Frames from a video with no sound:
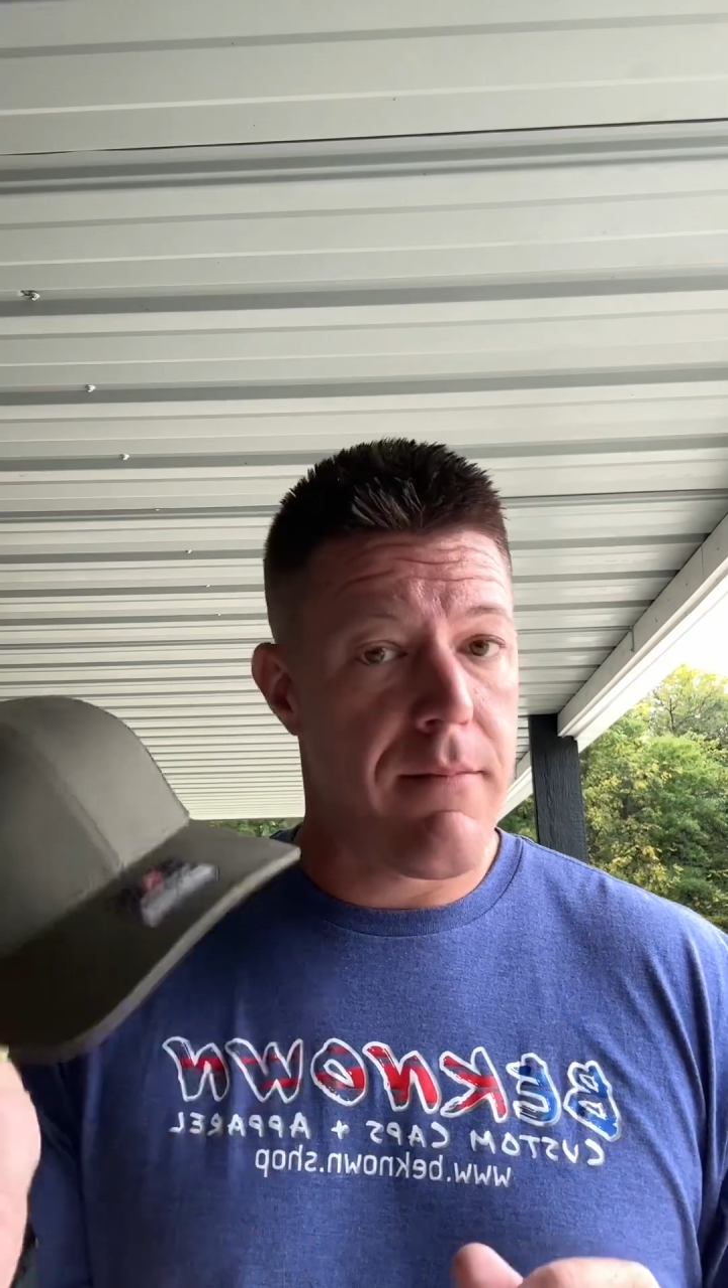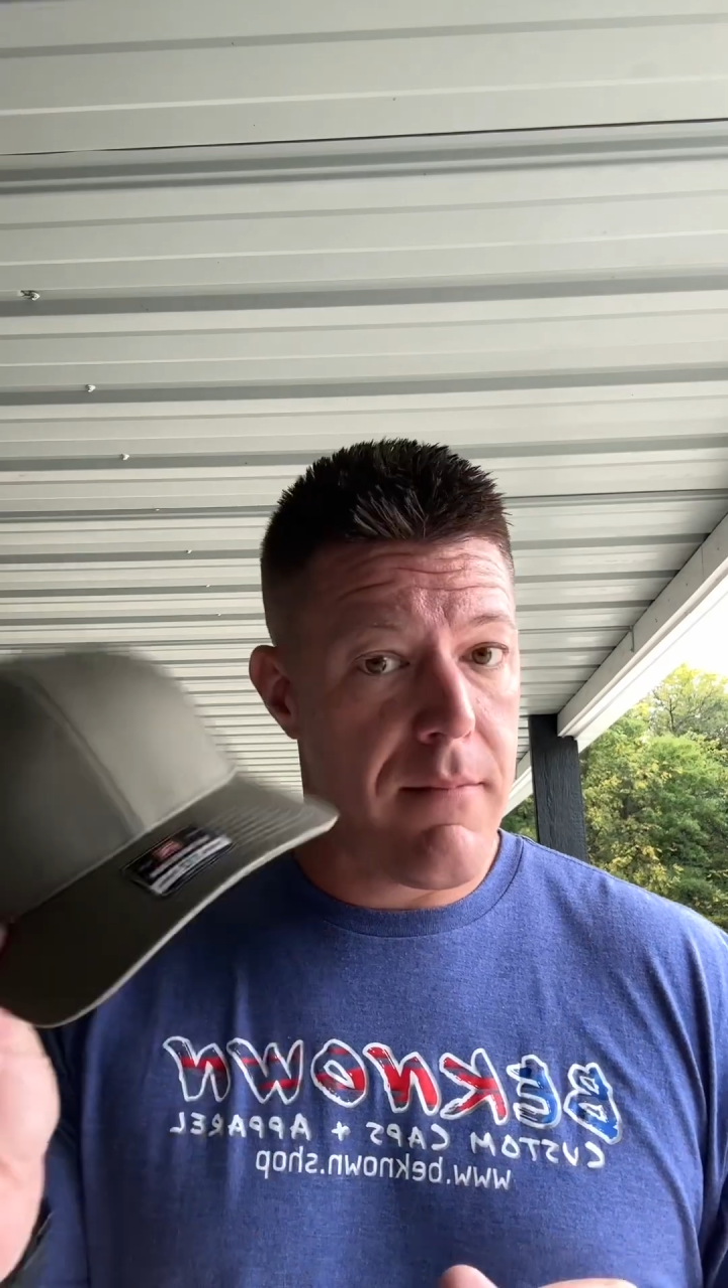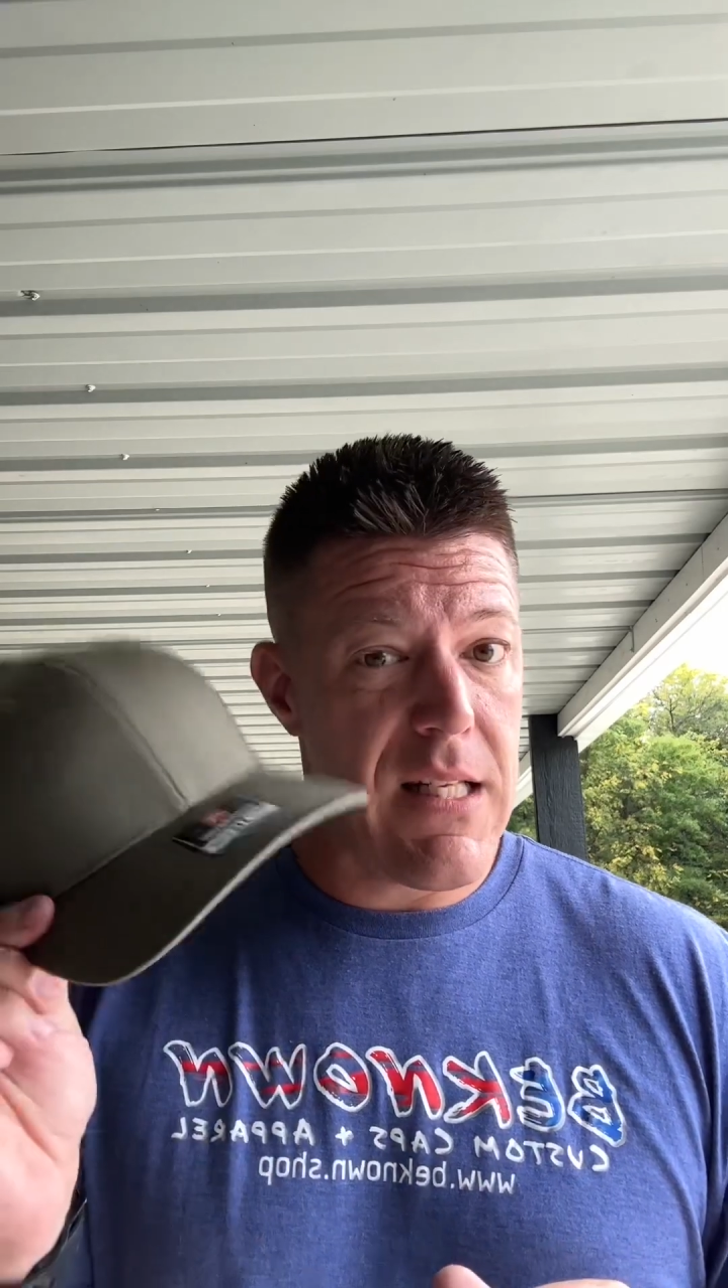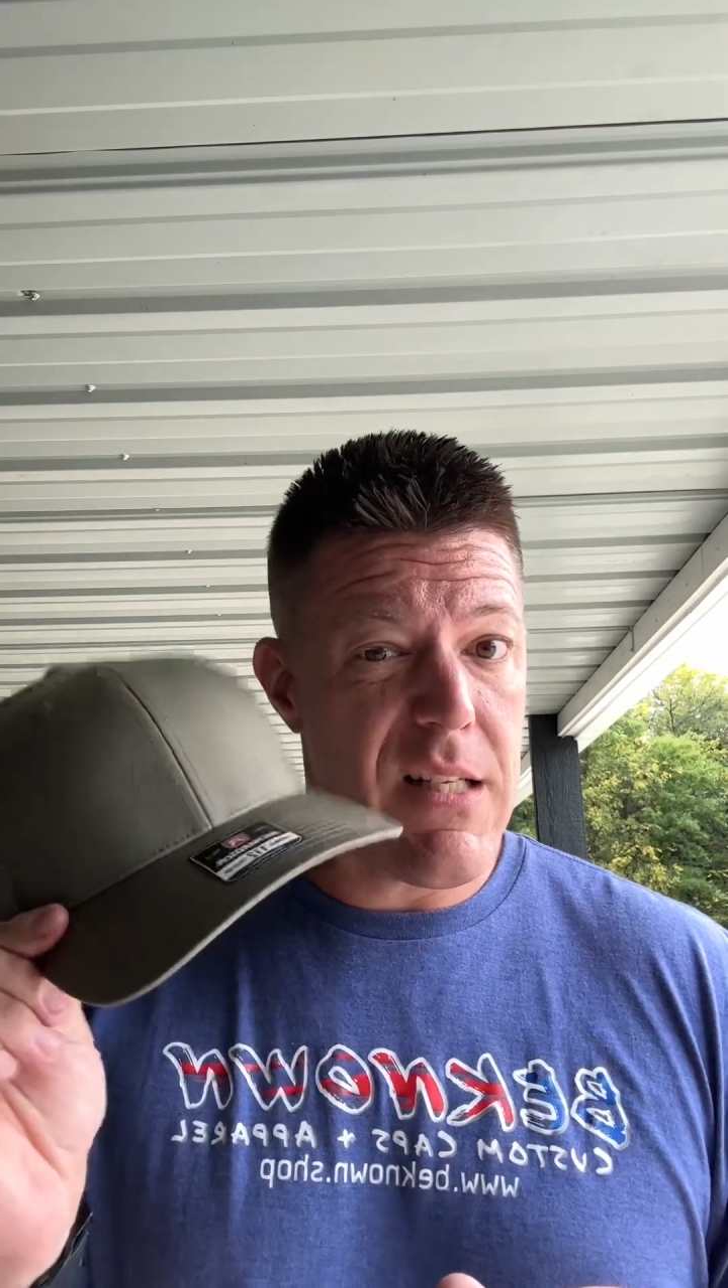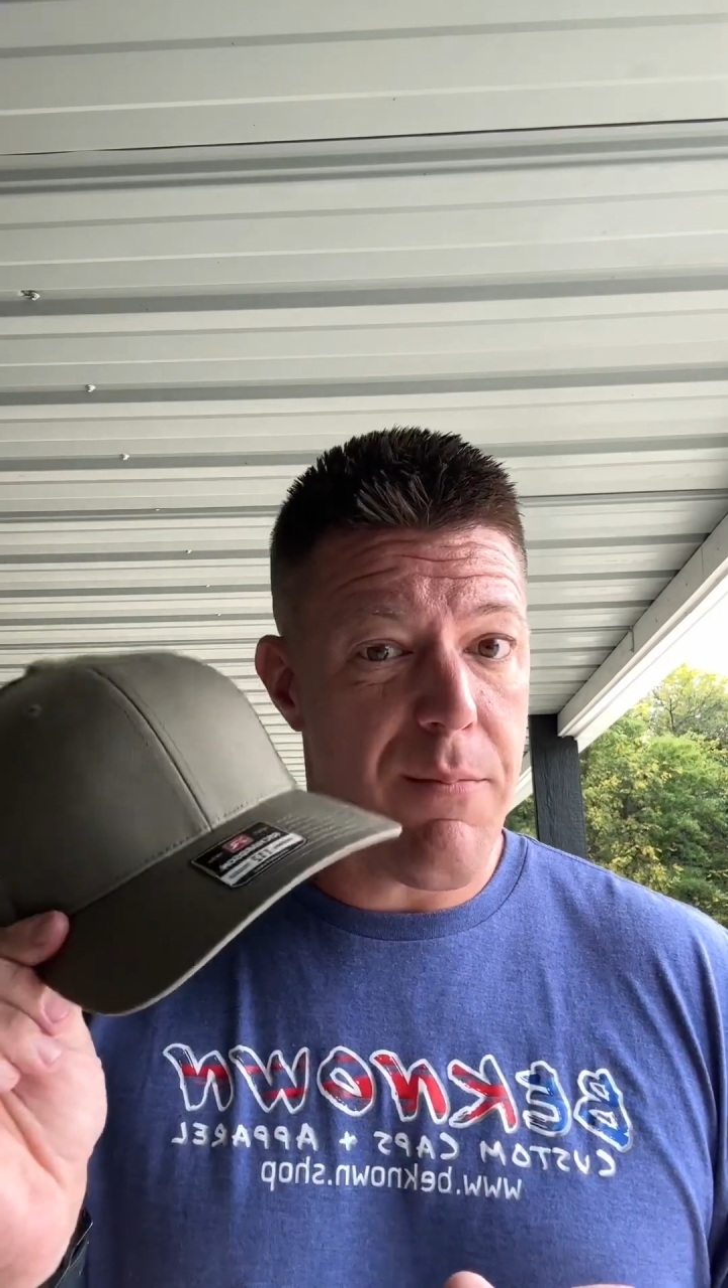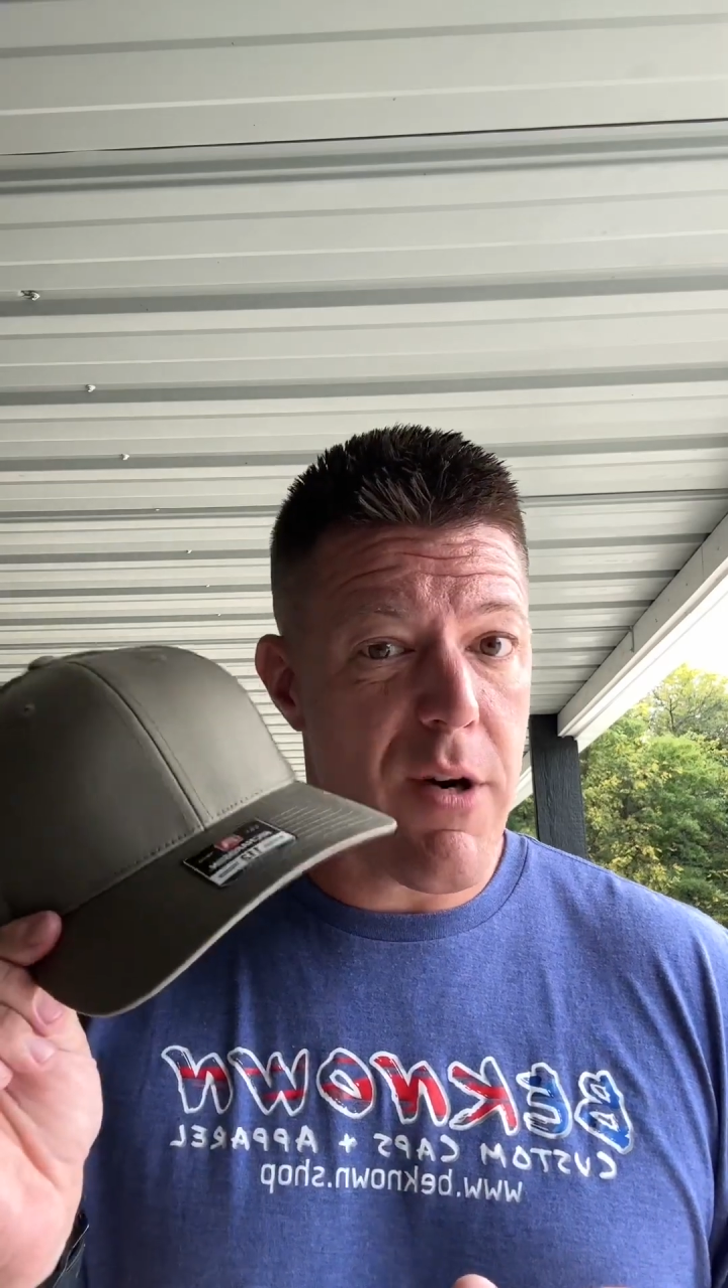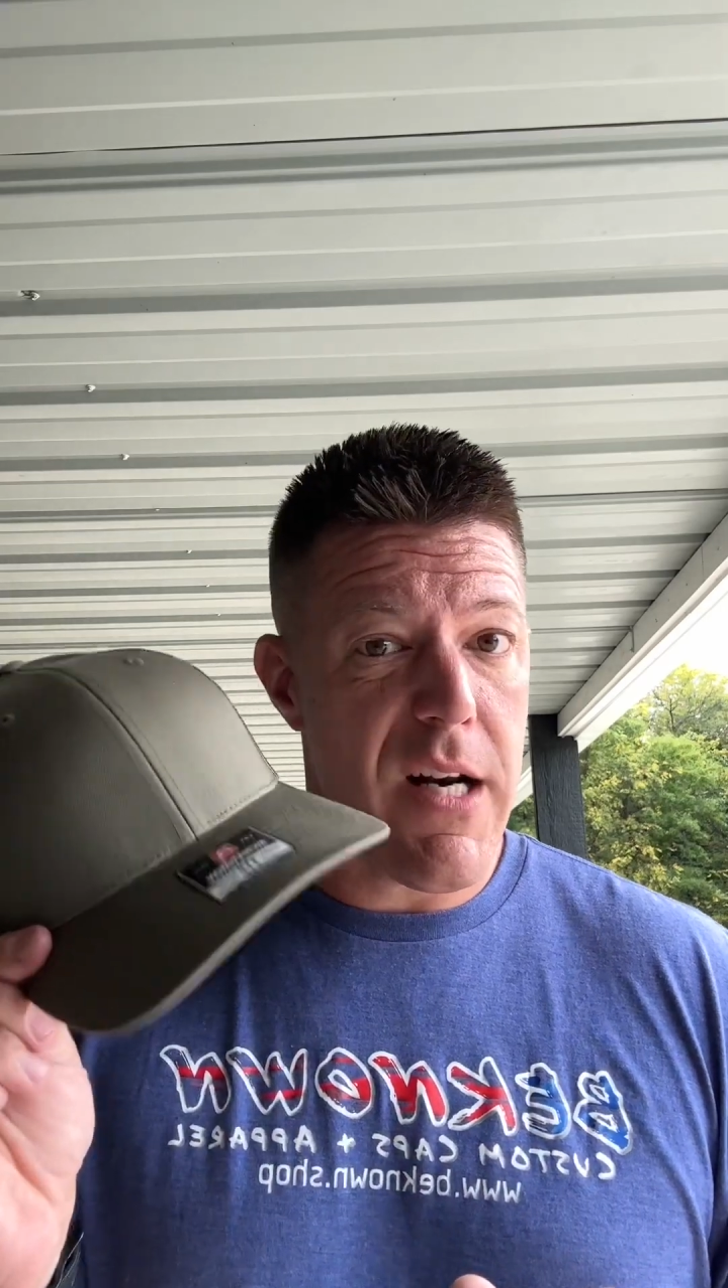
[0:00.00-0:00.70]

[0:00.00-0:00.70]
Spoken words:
this is a pretty